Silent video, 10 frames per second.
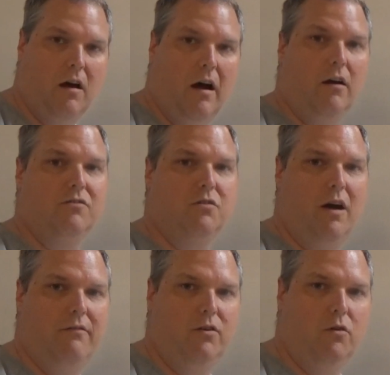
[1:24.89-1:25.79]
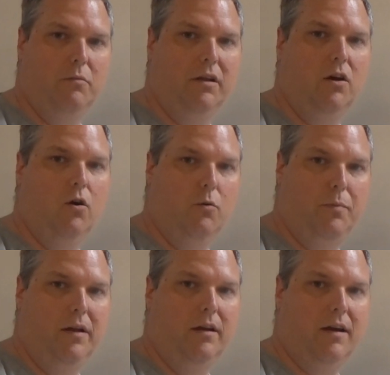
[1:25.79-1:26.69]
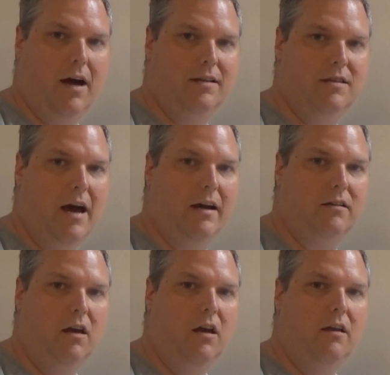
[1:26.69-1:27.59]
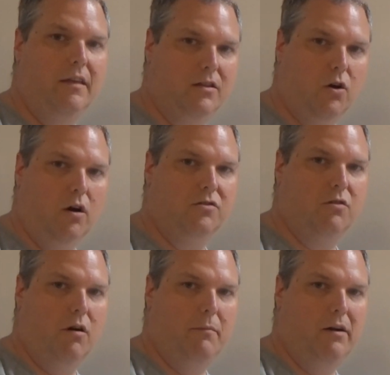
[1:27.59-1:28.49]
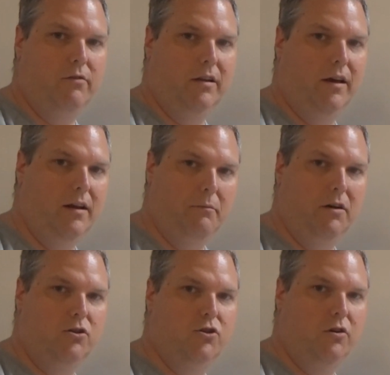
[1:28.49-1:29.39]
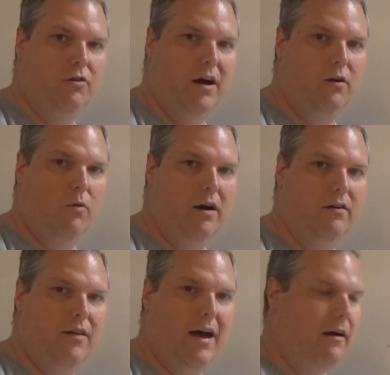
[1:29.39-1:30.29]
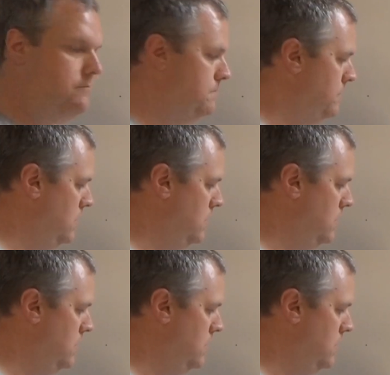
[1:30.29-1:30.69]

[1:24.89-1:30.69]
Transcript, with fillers: I also have a normally open contact that's also on my relay, and I'm going to show you how to wire that.